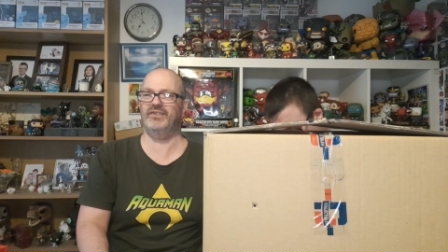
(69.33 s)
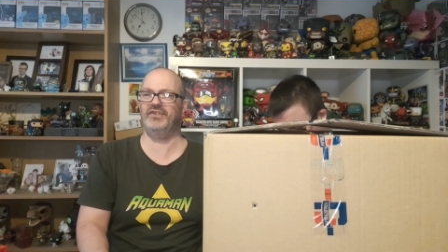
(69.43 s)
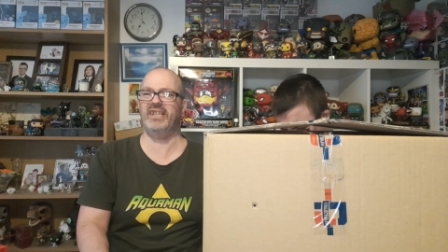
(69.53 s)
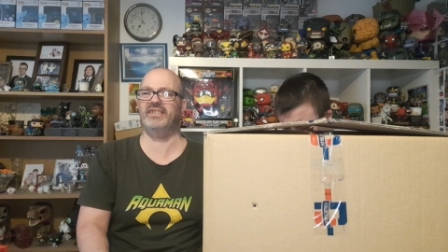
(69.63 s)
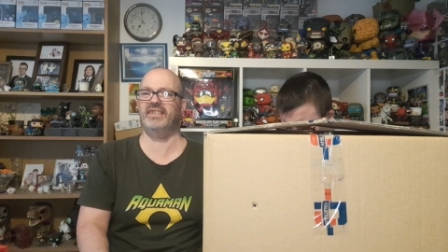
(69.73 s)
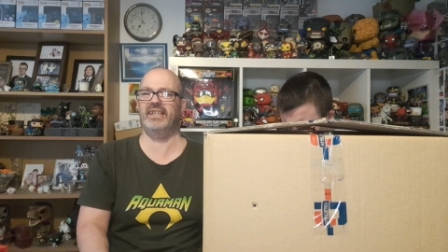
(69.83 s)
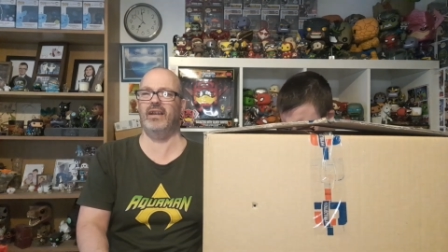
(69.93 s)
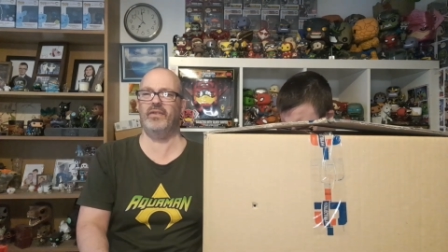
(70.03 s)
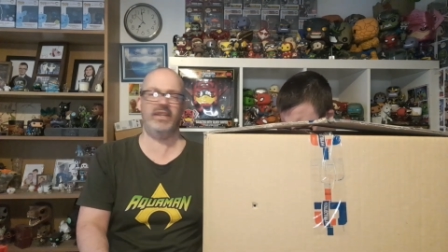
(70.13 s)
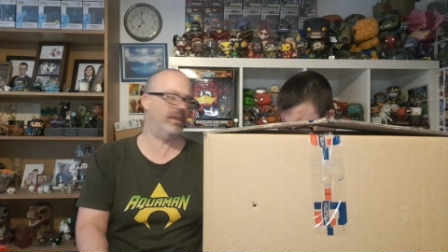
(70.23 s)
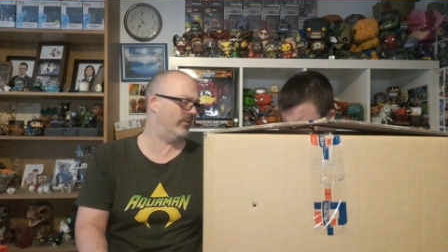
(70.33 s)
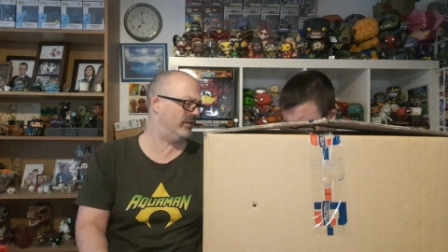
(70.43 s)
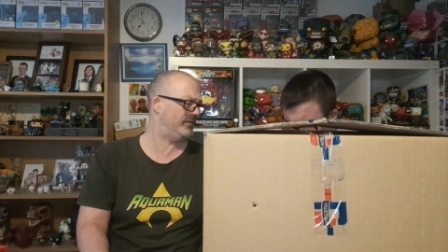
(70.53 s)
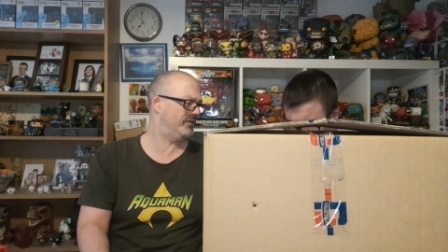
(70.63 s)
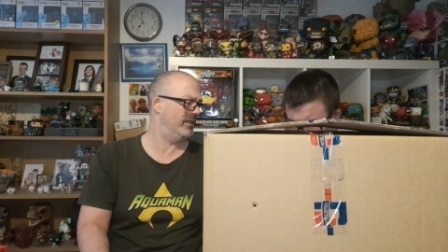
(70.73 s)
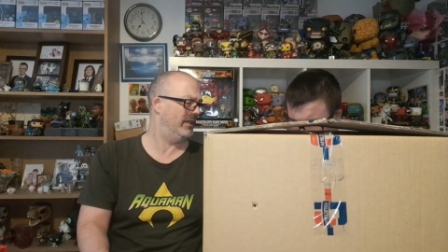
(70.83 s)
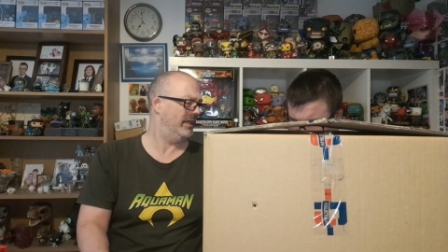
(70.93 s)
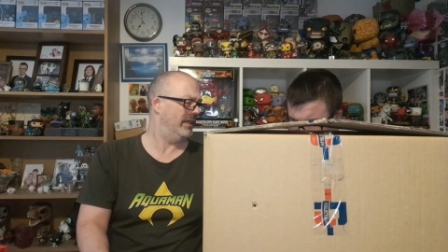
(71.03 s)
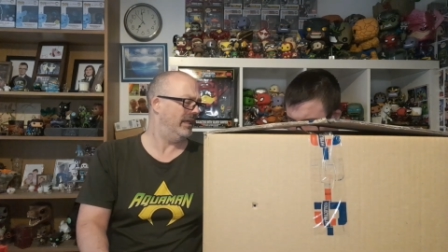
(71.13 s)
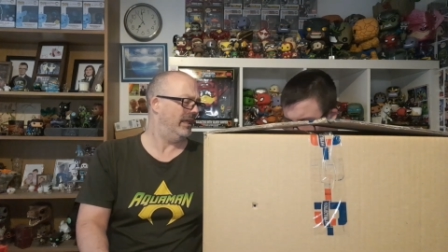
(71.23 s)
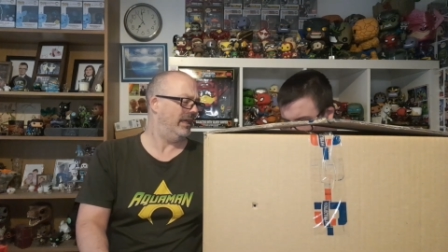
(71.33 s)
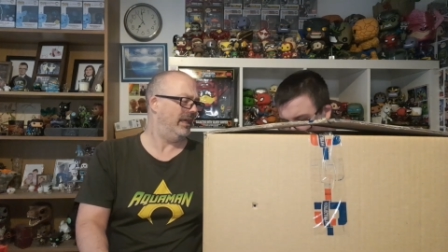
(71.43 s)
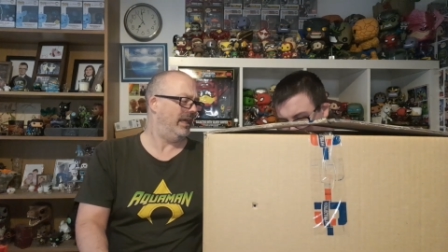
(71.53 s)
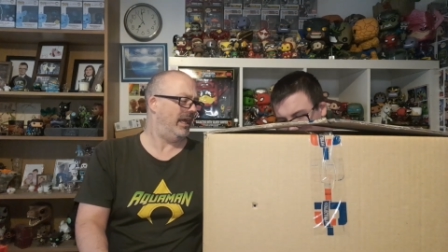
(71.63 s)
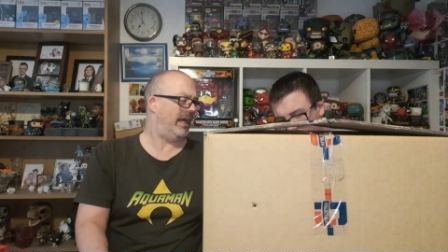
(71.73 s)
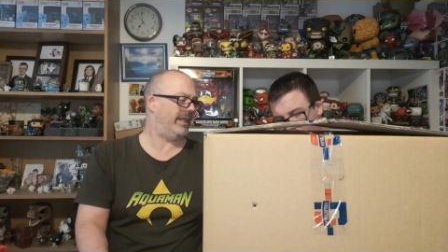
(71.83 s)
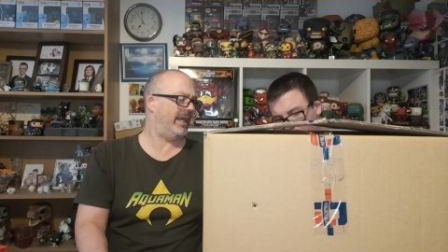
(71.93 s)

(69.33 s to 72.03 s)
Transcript: sixty, I think it was. And